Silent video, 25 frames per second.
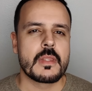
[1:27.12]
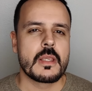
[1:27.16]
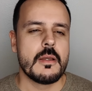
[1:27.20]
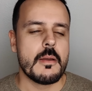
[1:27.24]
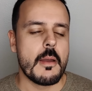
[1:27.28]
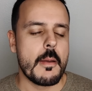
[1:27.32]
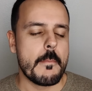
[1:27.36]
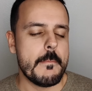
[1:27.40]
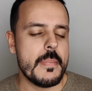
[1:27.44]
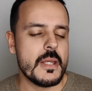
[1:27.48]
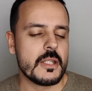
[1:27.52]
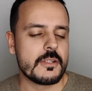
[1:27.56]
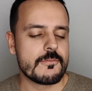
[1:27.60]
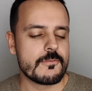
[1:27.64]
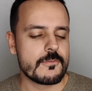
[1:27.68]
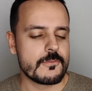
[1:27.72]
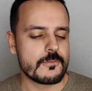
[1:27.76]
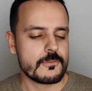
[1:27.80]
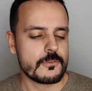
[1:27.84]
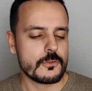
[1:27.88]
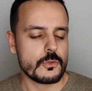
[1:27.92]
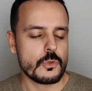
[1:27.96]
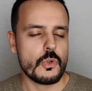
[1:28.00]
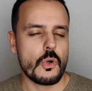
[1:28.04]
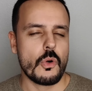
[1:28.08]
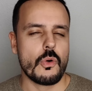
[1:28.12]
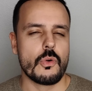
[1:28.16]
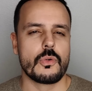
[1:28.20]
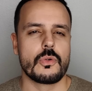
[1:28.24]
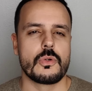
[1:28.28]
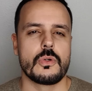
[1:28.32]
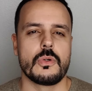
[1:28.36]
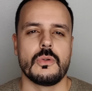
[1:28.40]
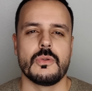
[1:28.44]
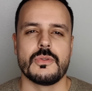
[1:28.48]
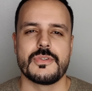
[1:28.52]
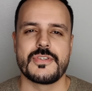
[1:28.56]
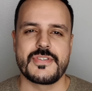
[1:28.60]
a bit
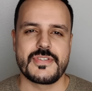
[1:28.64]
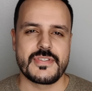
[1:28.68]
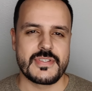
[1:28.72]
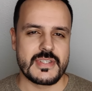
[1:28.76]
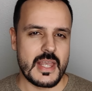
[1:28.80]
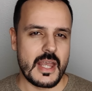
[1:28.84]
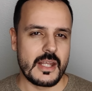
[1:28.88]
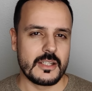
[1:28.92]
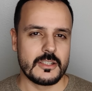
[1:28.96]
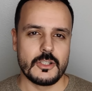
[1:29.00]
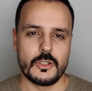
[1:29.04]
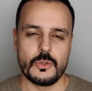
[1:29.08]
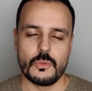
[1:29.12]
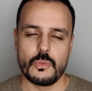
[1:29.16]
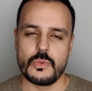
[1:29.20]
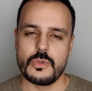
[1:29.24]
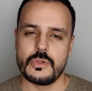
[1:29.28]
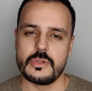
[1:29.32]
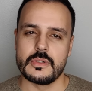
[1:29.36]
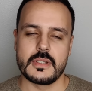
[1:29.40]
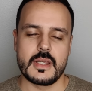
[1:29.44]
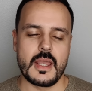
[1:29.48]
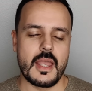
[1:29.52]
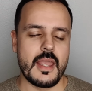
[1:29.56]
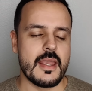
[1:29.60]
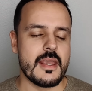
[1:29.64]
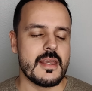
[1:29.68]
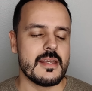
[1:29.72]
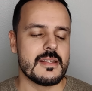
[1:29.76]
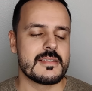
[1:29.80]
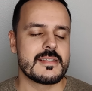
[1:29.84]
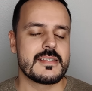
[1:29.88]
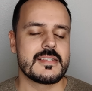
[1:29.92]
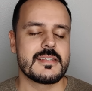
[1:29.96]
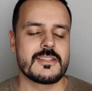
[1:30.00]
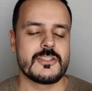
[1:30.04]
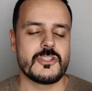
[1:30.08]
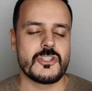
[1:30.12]
floral sandalwood.
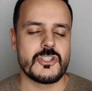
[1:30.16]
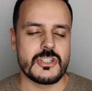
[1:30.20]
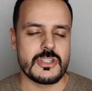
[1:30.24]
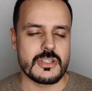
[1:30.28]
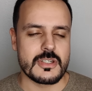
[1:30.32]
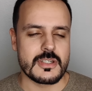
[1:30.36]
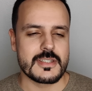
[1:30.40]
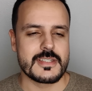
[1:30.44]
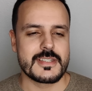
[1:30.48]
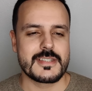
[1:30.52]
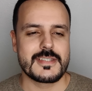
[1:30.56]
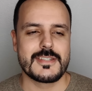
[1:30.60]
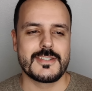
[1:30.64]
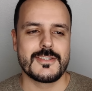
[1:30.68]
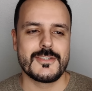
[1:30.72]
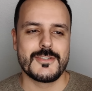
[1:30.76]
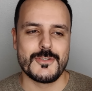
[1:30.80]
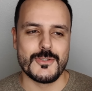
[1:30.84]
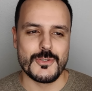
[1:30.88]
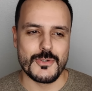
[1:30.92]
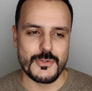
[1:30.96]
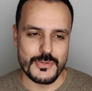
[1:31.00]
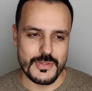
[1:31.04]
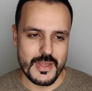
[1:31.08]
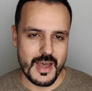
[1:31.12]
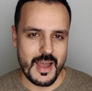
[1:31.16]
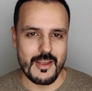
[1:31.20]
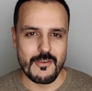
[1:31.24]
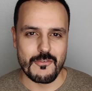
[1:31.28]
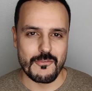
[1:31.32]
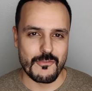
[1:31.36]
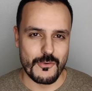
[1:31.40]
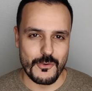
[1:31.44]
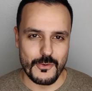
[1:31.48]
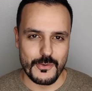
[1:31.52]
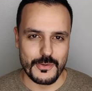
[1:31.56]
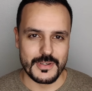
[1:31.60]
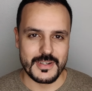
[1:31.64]
It's just to die
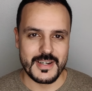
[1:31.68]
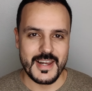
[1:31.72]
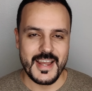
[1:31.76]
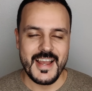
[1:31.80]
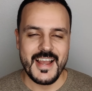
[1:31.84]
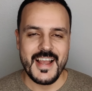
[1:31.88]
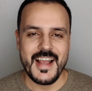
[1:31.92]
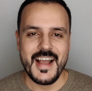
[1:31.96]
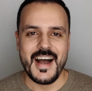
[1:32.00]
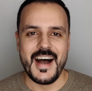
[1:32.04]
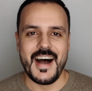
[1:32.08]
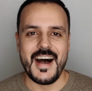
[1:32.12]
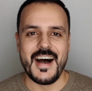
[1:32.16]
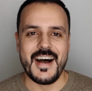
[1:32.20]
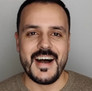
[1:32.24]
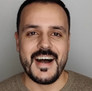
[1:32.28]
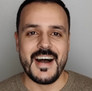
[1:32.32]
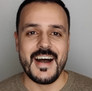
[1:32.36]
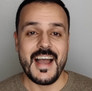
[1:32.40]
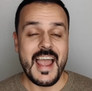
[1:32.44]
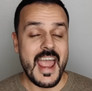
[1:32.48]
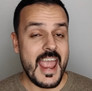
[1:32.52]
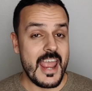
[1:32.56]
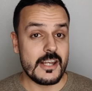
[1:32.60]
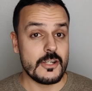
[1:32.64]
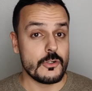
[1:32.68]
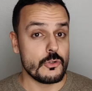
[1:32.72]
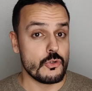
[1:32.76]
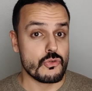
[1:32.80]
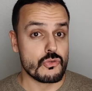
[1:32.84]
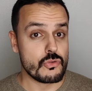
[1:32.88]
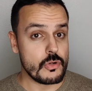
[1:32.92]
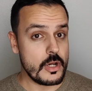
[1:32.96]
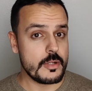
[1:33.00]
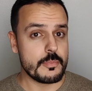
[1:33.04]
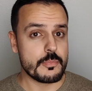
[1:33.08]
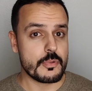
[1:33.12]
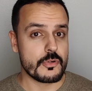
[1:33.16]
for, and
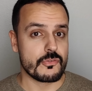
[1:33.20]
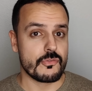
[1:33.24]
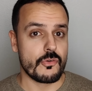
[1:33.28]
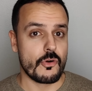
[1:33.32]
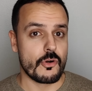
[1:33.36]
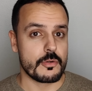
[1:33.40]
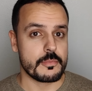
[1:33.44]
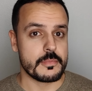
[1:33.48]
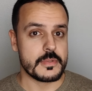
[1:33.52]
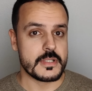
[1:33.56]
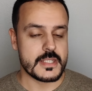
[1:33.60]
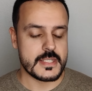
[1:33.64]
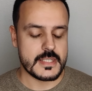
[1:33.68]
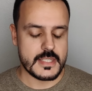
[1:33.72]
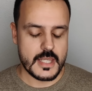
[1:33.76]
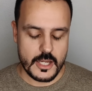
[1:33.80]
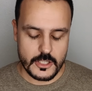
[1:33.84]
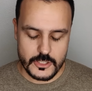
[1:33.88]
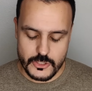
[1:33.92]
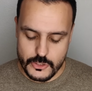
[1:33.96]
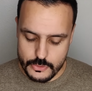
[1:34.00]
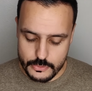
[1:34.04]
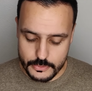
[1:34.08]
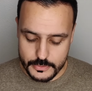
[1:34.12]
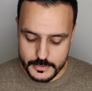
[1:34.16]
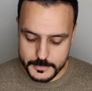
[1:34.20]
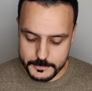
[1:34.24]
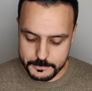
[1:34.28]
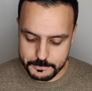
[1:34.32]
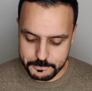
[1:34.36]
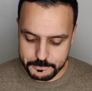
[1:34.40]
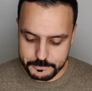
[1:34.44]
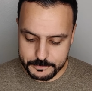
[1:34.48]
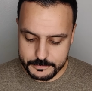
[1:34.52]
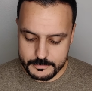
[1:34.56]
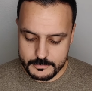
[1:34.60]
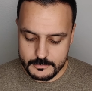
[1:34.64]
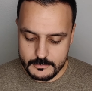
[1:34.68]
great performance actually.
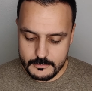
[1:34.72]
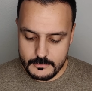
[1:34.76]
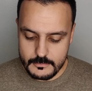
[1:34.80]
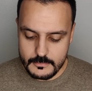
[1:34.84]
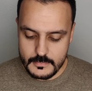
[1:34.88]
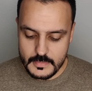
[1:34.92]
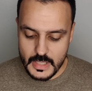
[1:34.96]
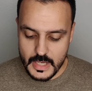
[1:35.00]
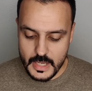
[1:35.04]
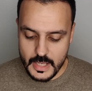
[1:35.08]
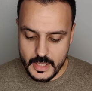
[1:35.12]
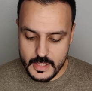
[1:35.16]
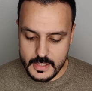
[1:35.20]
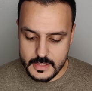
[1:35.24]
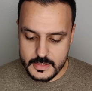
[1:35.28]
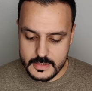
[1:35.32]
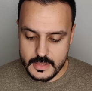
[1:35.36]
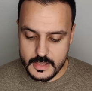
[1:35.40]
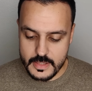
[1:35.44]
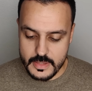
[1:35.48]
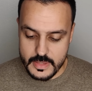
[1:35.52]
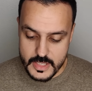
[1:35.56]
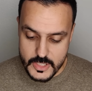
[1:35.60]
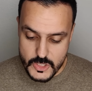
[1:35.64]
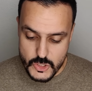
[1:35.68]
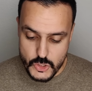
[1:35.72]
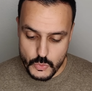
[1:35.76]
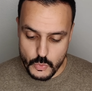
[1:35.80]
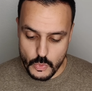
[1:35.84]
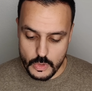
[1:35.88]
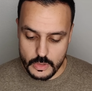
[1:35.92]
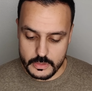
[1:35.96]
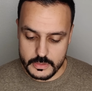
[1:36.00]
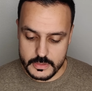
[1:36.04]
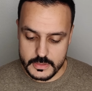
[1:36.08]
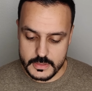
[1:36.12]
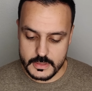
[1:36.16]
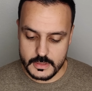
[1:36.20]
And this
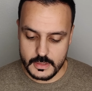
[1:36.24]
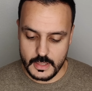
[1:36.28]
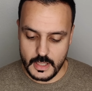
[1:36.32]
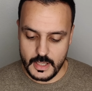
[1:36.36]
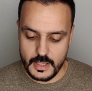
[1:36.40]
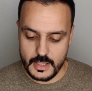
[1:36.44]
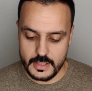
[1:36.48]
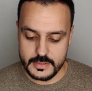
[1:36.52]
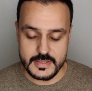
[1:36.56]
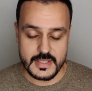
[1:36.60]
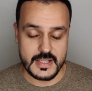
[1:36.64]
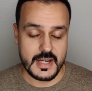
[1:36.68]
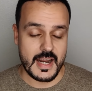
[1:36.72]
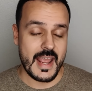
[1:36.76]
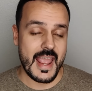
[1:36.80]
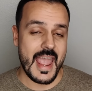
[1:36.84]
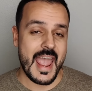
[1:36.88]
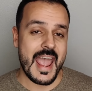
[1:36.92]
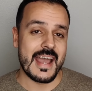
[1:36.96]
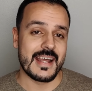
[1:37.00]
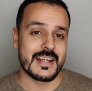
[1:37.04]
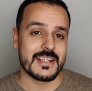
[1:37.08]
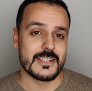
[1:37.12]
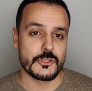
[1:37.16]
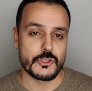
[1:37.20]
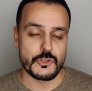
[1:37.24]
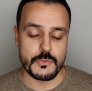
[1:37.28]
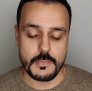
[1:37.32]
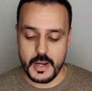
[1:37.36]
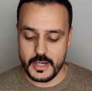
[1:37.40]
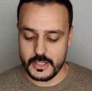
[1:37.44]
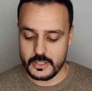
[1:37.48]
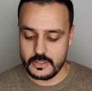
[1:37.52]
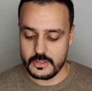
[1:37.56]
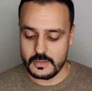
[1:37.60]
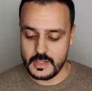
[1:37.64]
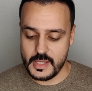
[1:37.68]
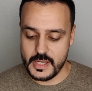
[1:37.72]
one that I added to my
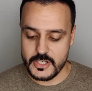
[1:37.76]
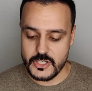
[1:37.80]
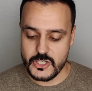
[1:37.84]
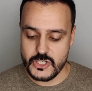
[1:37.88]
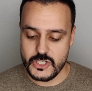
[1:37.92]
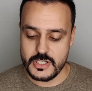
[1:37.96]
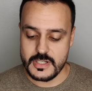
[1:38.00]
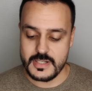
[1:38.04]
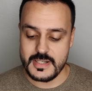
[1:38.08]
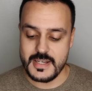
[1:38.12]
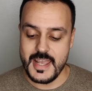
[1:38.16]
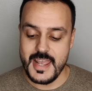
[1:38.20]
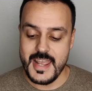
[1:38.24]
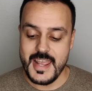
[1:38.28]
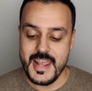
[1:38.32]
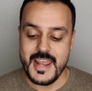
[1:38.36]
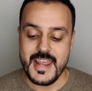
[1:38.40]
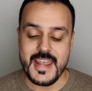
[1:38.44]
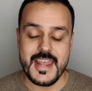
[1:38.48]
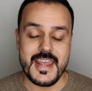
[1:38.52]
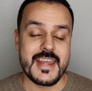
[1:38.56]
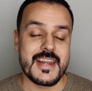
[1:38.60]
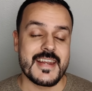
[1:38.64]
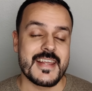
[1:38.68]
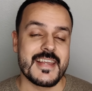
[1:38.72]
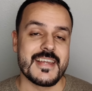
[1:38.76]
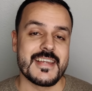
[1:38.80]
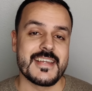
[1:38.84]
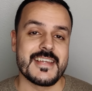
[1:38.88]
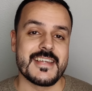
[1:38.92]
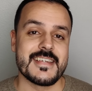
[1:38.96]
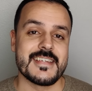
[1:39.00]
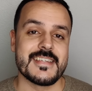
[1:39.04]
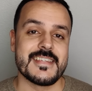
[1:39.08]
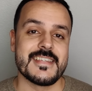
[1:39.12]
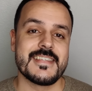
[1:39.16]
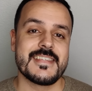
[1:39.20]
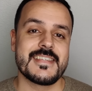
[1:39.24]
collection, it
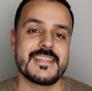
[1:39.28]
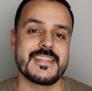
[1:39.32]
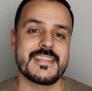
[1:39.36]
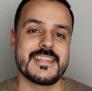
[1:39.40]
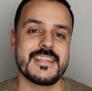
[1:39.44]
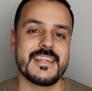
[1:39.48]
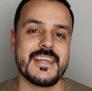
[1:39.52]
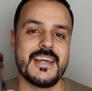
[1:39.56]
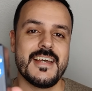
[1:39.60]
is